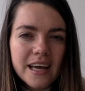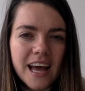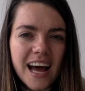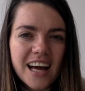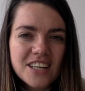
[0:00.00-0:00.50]

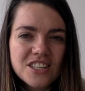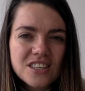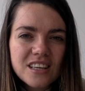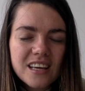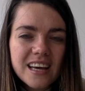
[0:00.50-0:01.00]

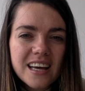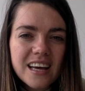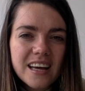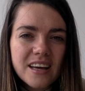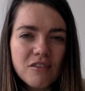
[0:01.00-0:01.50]
actually
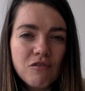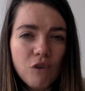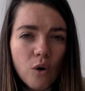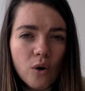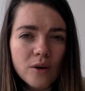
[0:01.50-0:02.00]

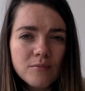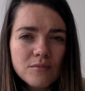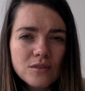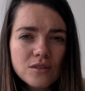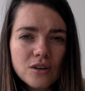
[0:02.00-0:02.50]

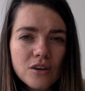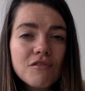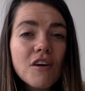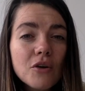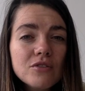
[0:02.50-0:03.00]
formed or
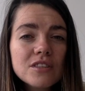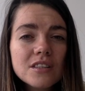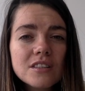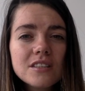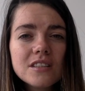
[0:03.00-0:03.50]
founded